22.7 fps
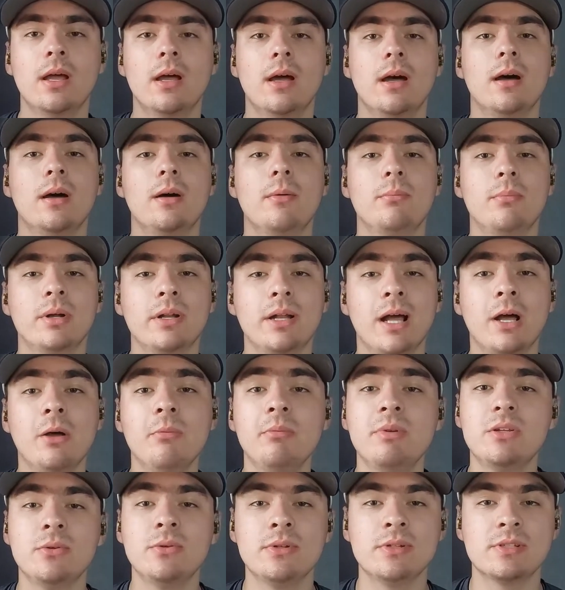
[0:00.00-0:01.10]
But I'll be
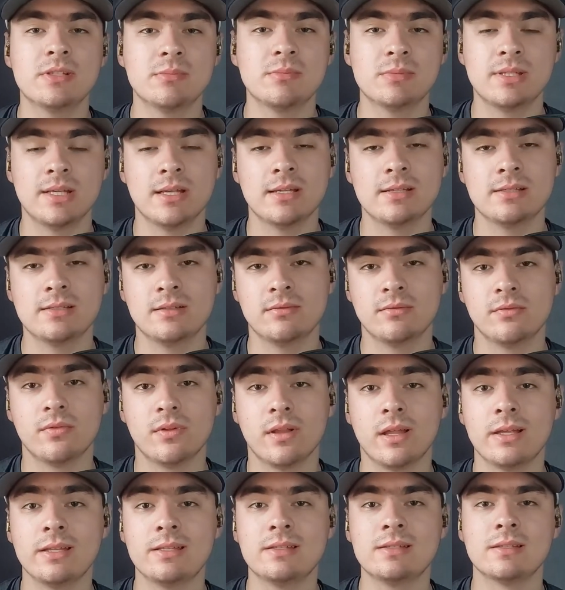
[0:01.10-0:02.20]
doing some tests and
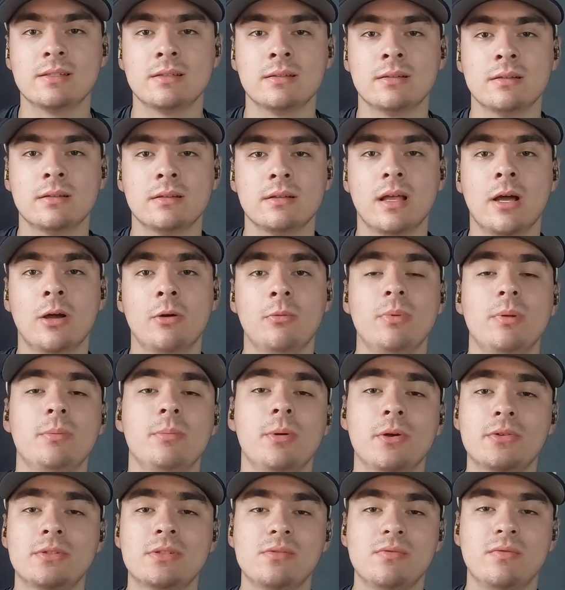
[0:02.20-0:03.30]
flights, and I'll be
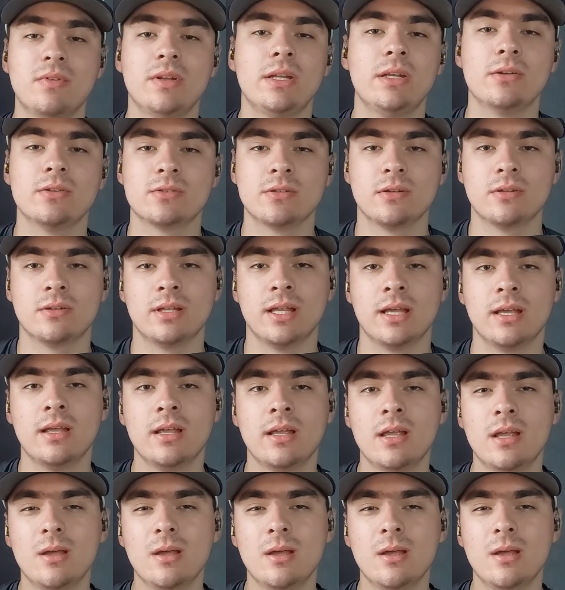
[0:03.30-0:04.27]
posting videos on that.